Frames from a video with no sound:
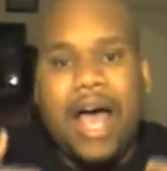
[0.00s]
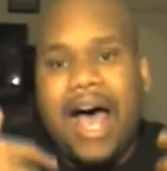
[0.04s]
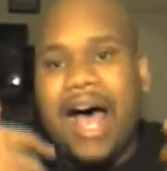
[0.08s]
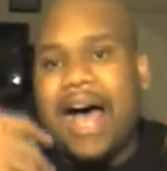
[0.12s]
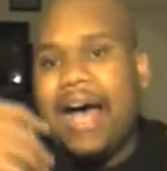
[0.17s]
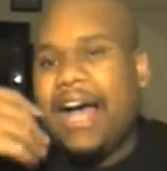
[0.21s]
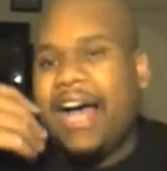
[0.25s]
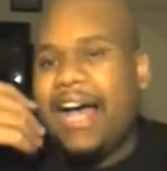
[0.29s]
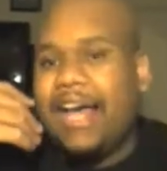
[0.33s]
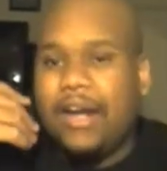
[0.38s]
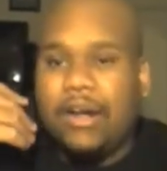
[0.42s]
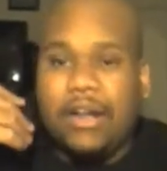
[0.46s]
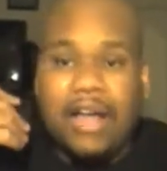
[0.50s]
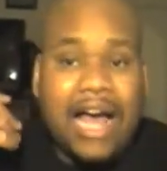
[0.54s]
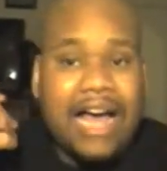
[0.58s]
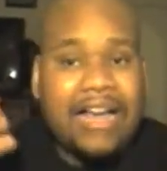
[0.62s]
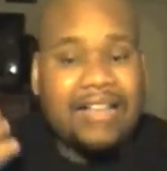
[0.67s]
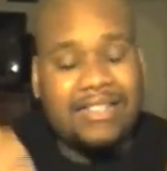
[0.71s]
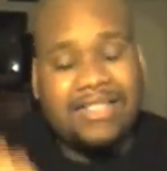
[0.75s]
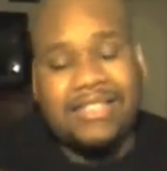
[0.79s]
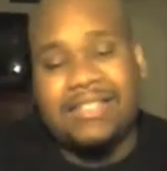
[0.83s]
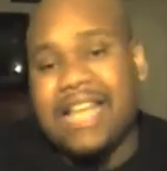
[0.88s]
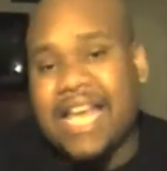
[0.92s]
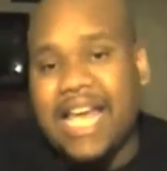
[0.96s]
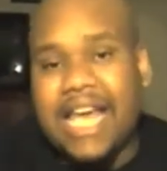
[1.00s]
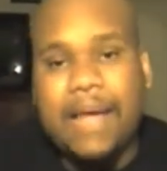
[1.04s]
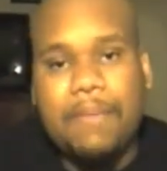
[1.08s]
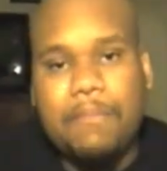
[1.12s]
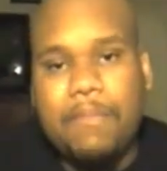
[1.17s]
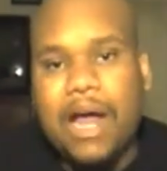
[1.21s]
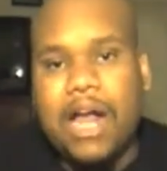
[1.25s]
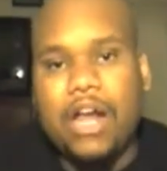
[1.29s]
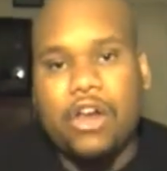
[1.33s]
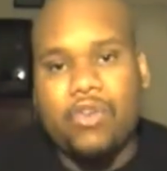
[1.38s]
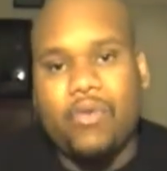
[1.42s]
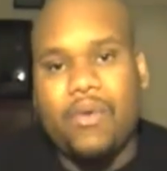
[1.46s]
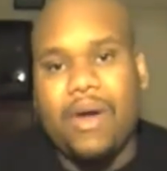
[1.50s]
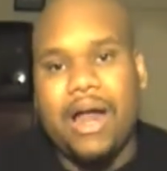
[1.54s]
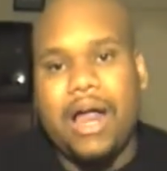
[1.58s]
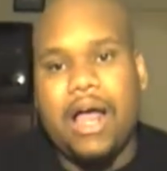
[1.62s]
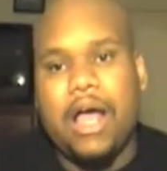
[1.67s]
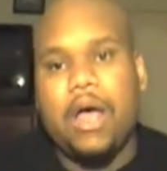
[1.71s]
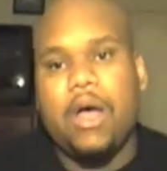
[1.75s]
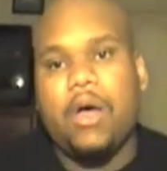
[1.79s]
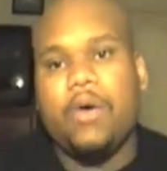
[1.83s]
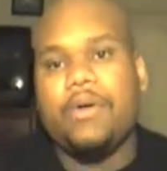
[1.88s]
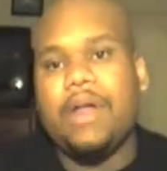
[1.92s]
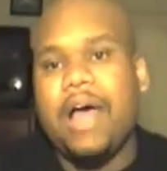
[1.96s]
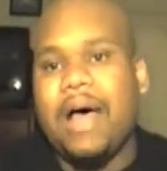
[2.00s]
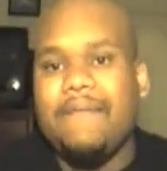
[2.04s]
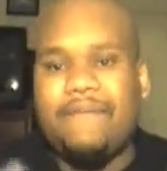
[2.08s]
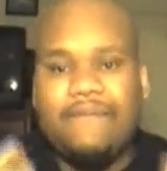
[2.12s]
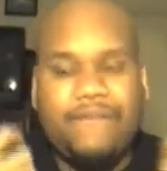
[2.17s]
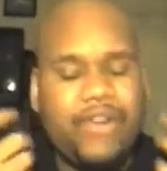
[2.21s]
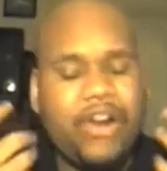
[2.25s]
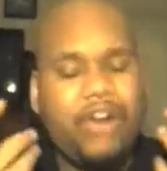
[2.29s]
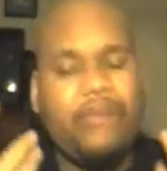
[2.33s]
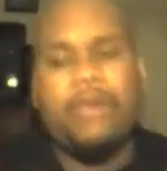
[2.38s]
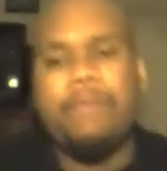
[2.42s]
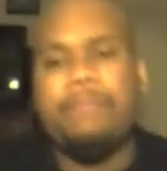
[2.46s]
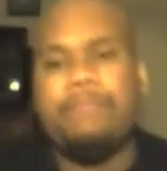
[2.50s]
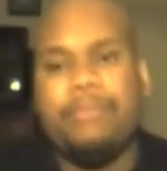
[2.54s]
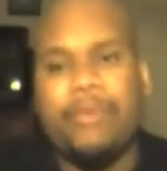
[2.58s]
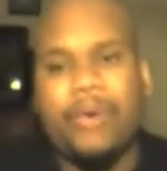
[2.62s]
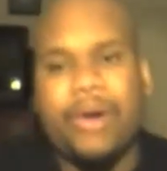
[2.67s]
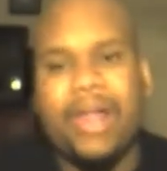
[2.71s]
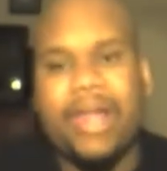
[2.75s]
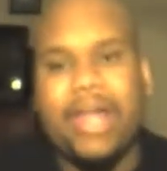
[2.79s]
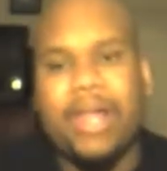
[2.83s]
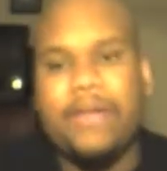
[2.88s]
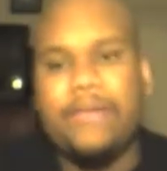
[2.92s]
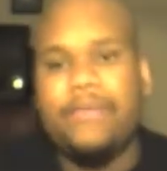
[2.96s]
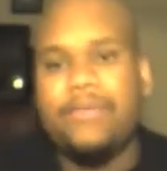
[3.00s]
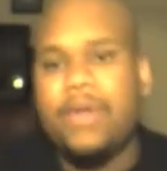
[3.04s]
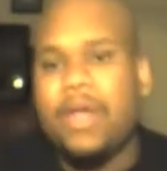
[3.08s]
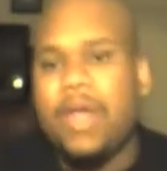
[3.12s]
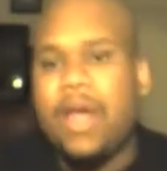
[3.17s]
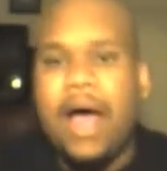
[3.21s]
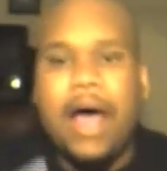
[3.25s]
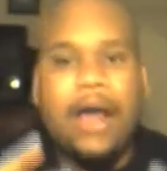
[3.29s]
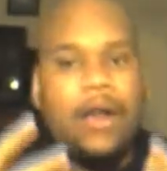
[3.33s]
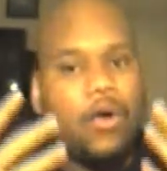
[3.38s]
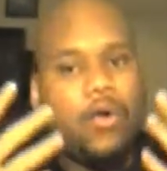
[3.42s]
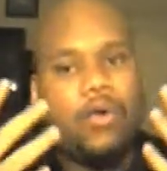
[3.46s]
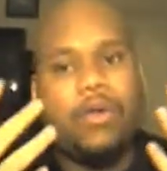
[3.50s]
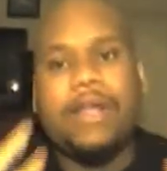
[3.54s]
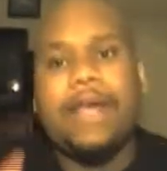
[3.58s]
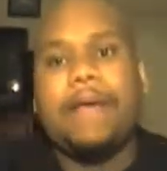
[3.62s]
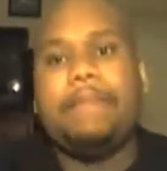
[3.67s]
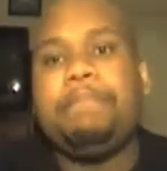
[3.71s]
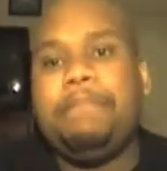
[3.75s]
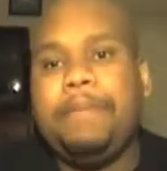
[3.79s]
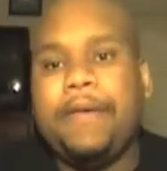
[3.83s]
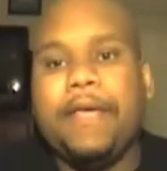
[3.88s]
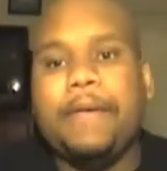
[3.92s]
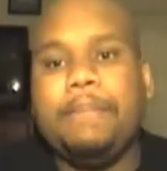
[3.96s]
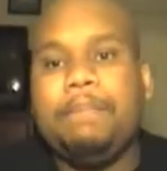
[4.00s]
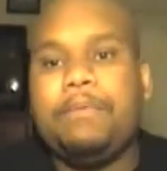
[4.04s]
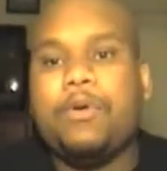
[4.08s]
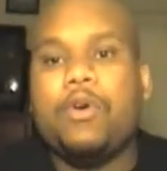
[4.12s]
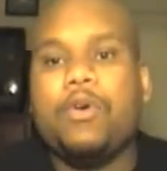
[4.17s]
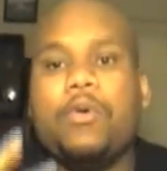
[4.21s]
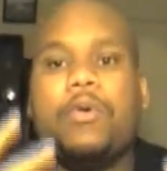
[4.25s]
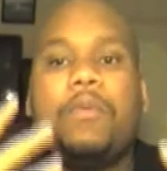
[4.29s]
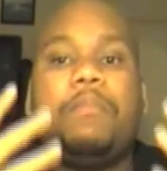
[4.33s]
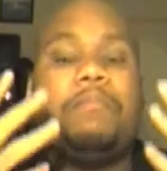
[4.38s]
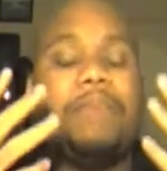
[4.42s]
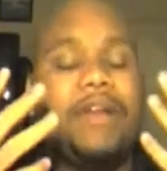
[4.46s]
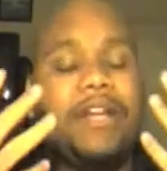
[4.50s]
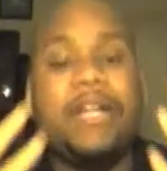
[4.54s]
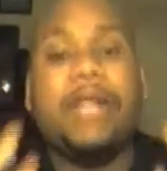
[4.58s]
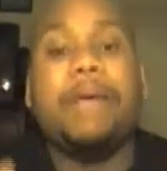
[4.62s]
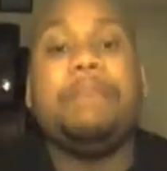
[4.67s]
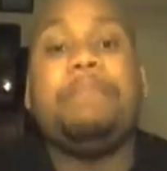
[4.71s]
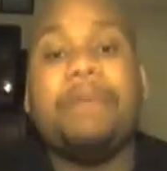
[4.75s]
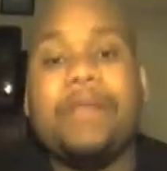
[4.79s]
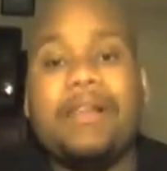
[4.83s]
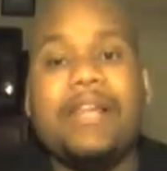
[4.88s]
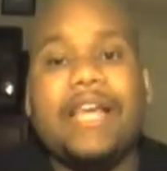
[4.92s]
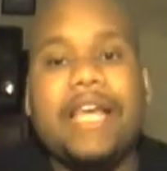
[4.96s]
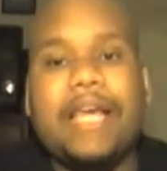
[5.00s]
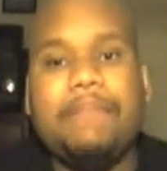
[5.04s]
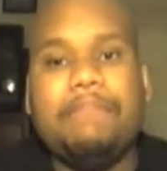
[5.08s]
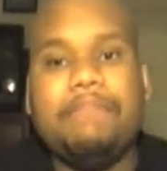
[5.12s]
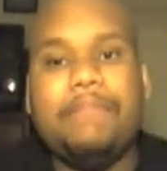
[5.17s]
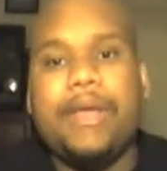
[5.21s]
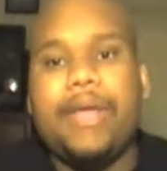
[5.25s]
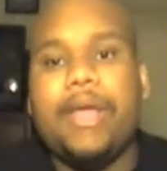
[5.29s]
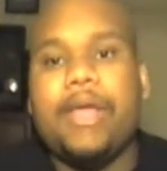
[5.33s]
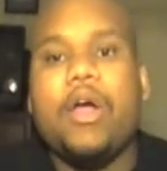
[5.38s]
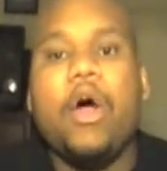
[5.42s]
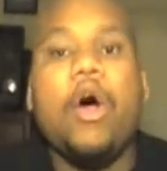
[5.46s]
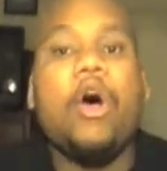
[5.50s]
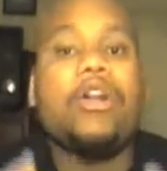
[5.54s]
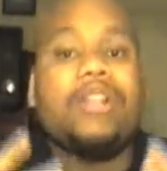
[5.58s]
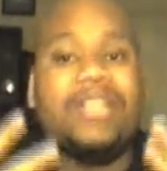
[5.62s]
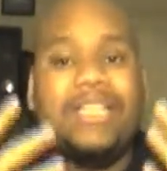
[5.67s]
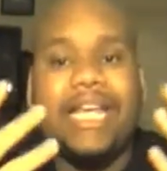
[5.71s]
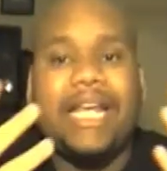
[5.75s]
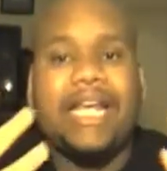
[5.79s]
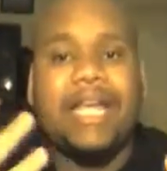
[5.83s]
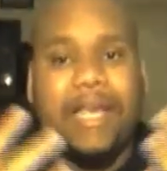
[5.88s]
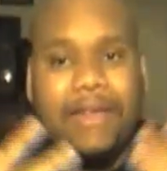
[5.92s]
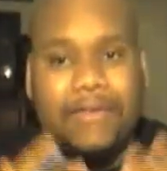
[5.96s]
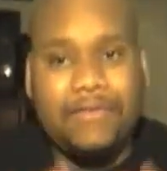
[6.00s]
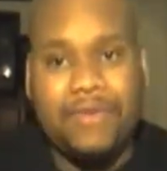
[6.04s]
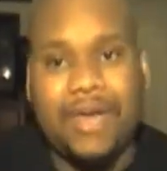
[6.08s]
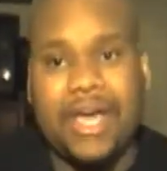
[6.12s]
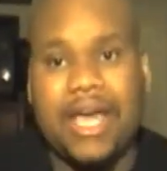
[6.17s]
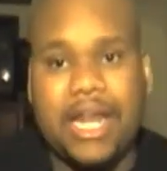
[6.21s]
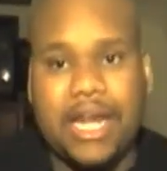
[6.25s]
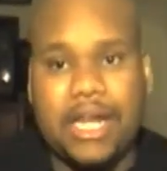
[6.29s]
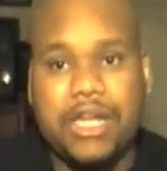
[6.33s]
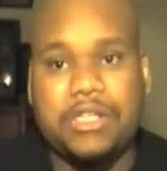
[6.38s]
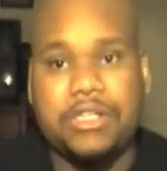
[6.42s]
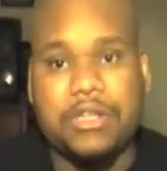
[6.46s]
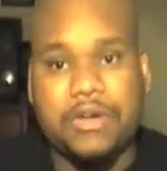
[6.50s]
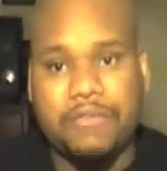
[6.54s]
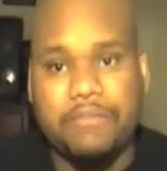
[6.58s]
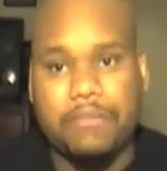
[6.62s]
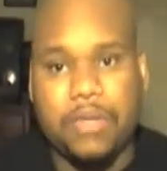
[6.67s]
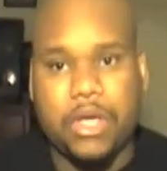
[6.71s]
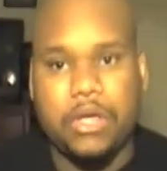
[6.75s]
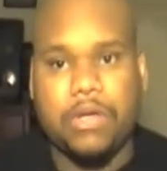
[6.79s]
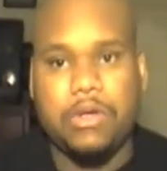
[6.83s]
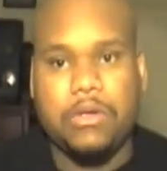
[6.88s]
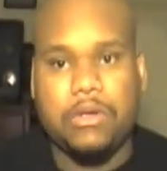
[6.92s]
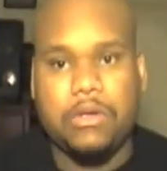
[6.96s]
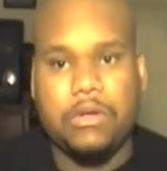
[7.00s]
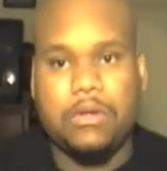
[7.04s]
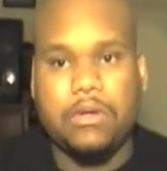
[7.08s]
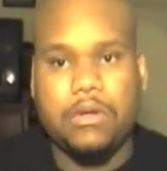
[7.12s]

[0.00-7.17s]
I stand my ground. I'm very brave. I don't let people manipulate me or take advantage of me.